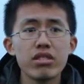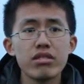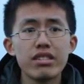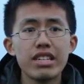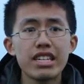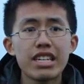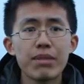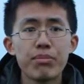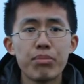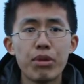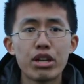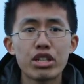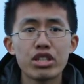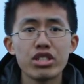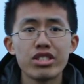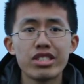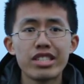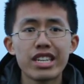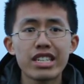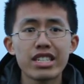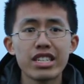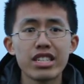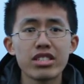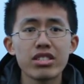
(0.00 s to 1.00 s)
Decompression
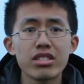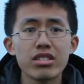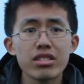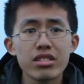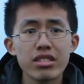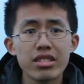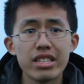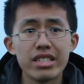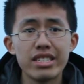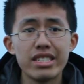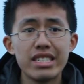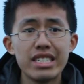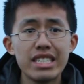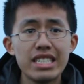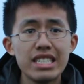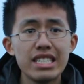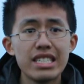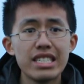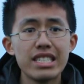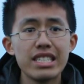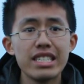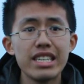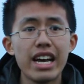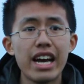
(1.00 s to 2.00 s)
sickness, the
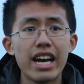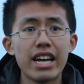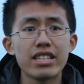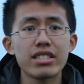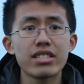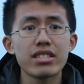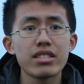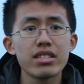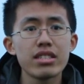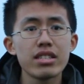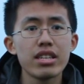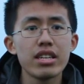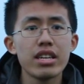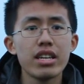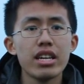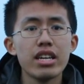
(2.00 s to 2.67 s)
DCS,